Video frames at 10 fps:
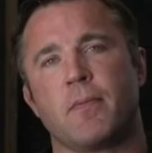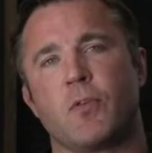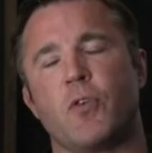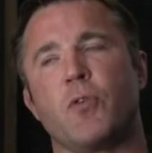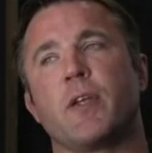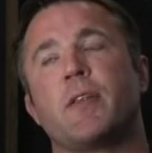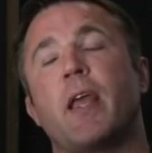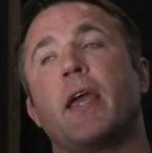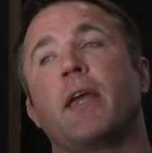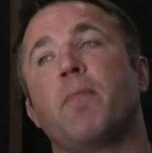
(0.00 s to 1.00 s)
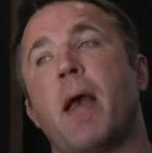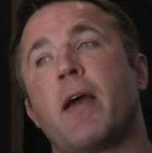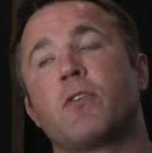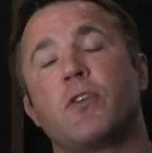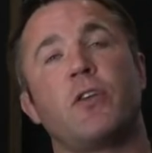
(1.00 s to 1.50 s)
You can take in
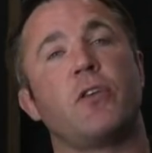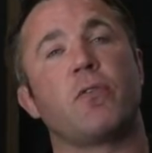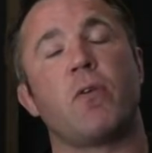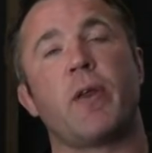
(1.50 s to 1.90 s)
matters into your own